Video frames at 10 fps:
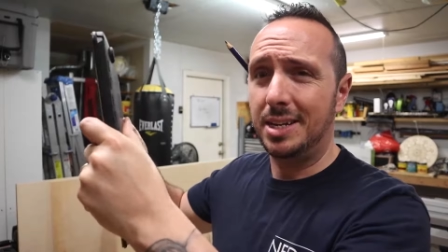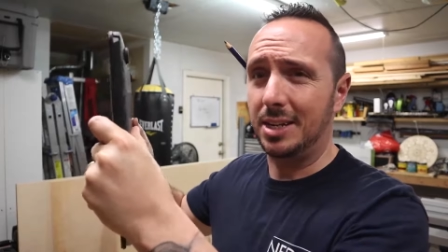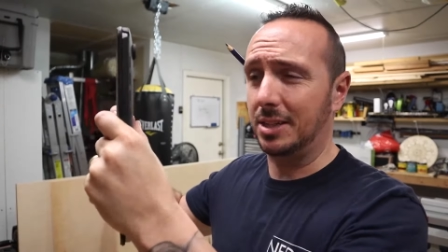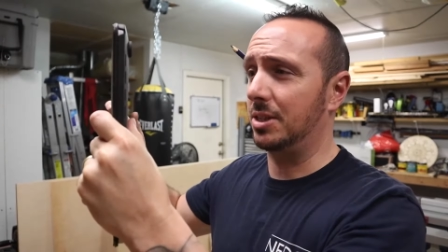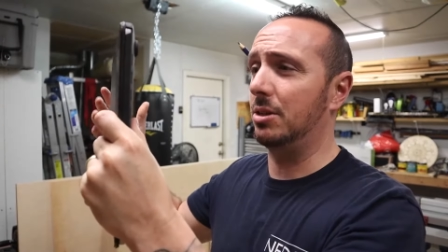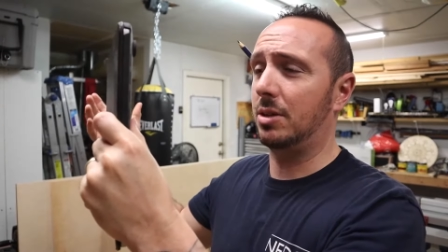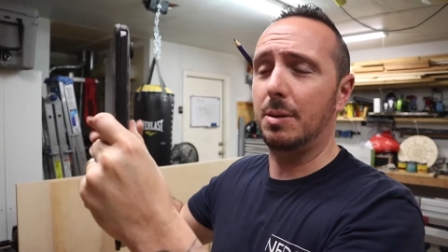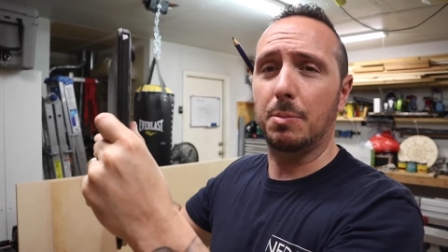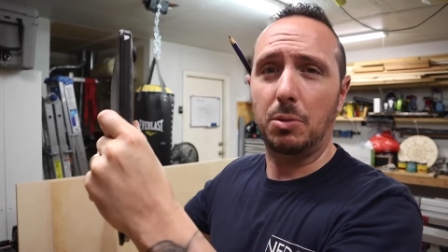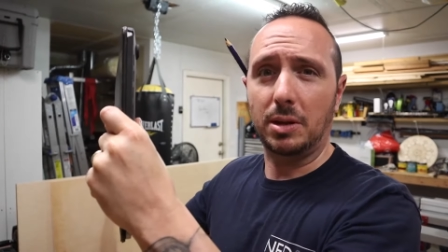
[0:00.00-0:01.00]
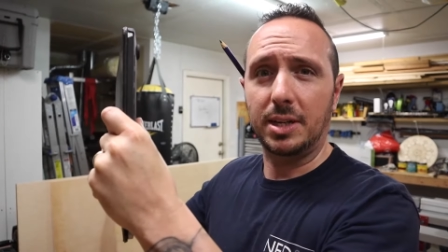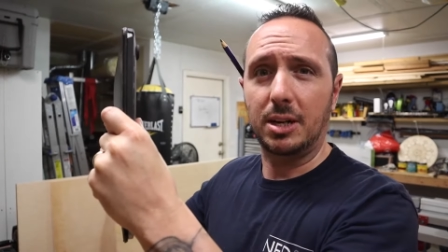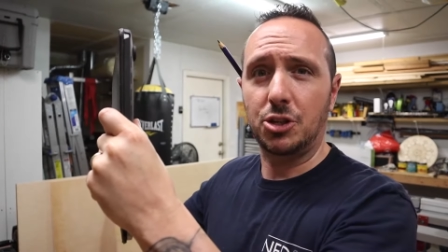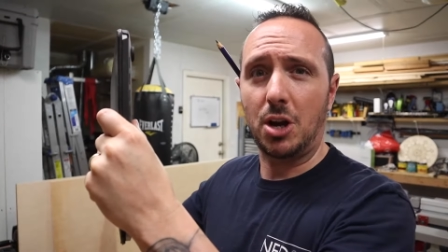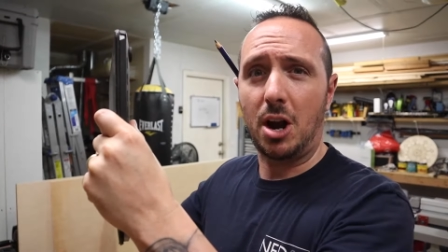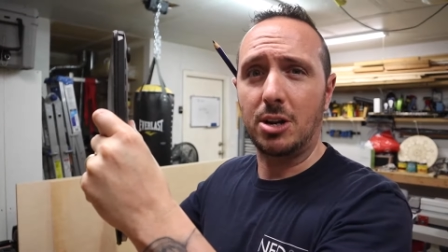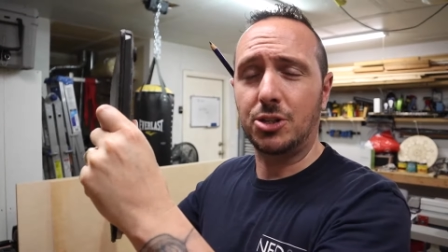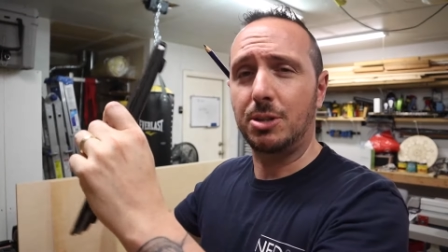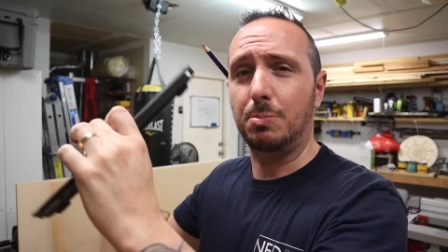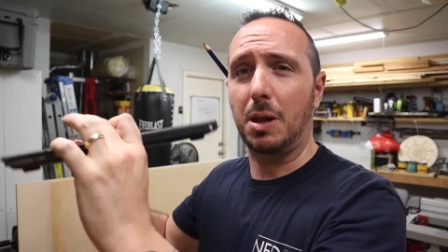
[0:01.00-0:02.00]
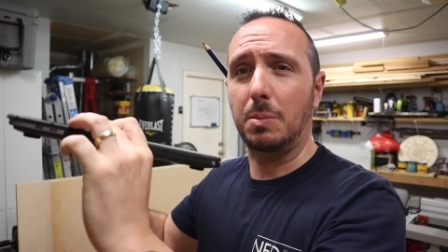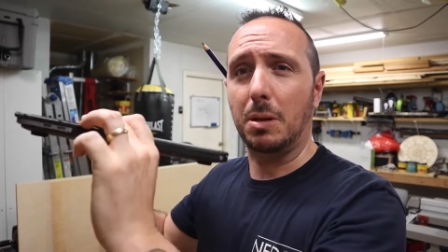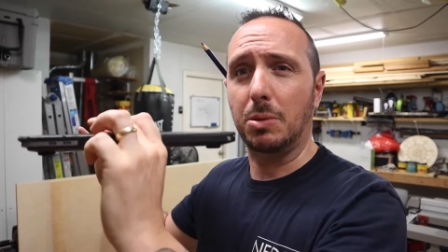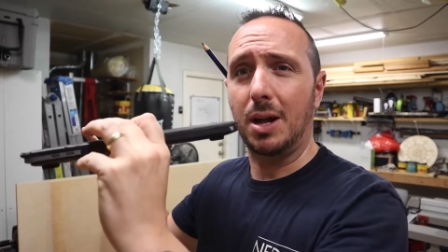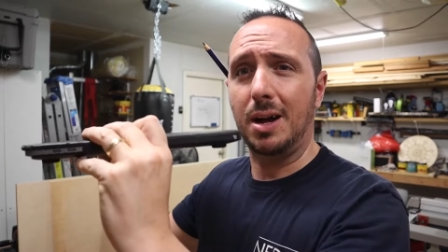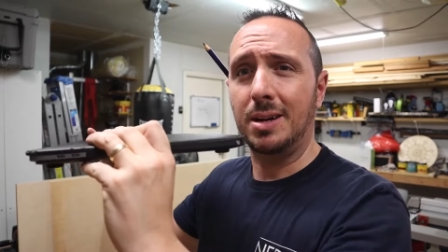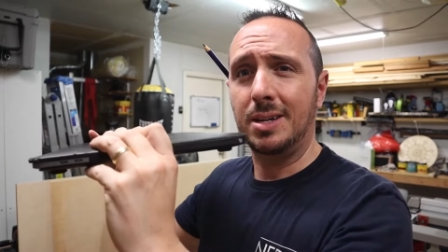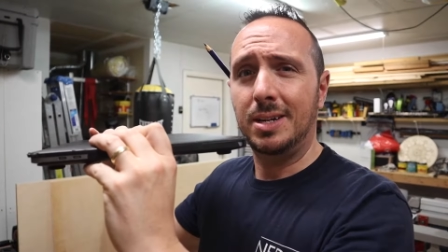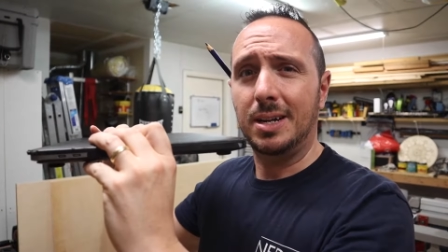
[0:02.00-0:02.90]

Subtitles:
You can still keep it plugged in and charged, blah, blah, blah.